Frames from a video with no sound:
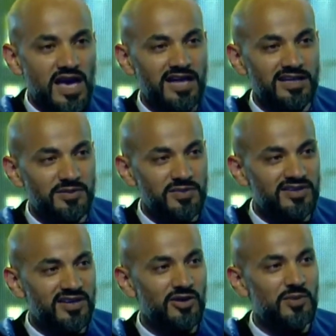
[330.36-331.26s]
and let me
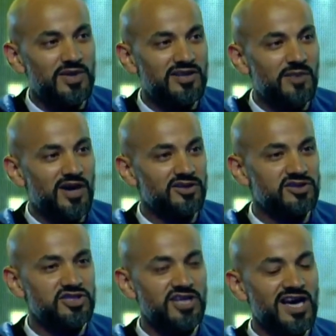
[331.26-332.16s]
tell you a bit about her.
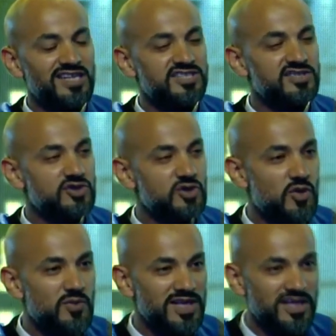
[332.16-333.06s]
She asks
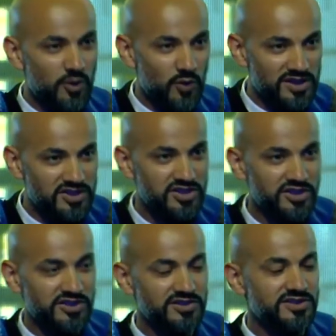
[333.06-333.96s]
so many
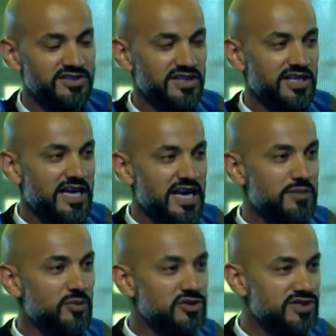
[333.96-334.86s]
questions,
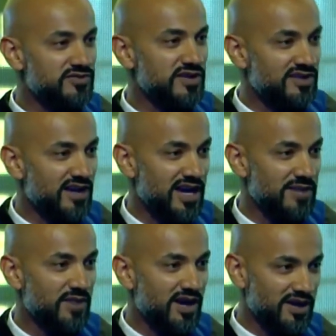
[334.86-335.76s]
and most of the
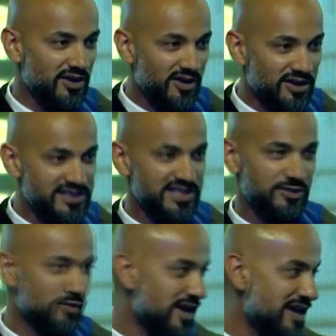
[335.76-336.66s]
time I honestly
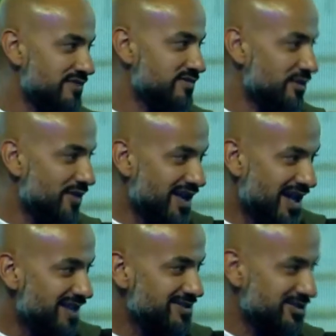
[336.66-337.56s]
don't have the right
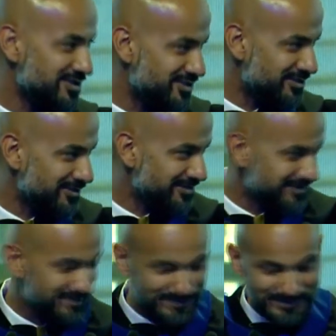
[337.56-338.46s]
answers to,
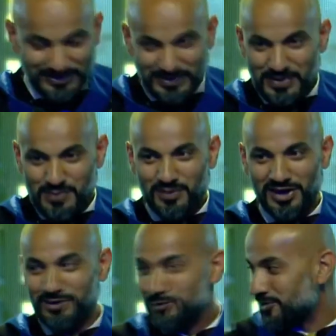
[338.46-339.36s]
but
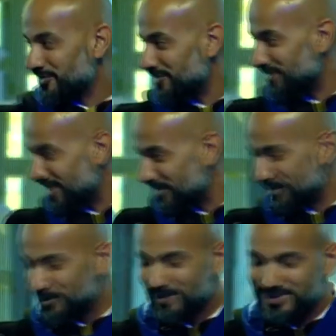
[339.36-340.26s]
I do entertain
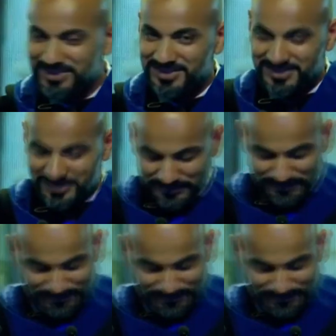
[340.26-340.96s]
her questions.